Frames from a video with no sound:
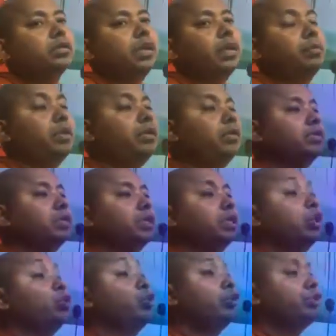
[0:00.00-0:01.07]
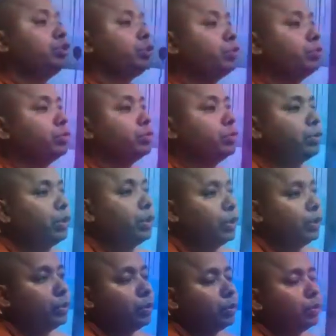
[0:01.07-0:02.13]
That means you used to
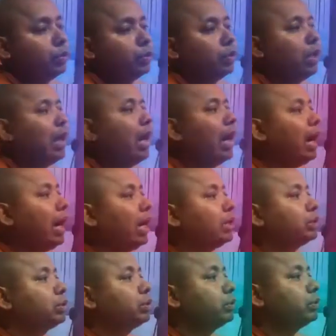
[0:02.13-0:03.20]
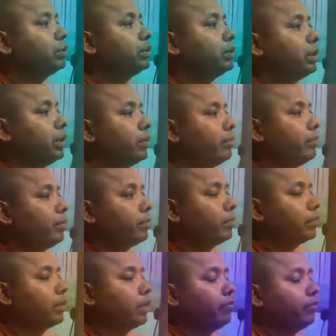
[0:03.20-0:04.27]
do how to do the
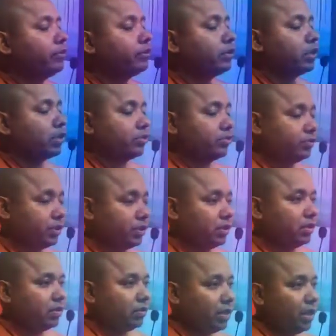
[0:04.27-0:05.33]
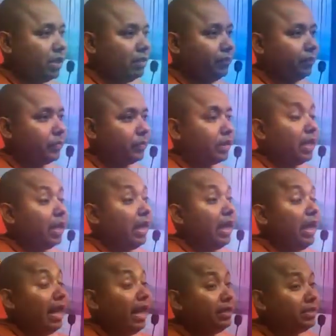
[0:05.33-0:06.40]
giving generosity, right?
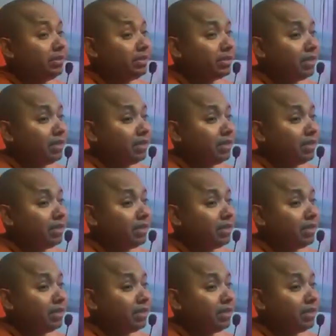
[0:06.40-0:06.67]
And then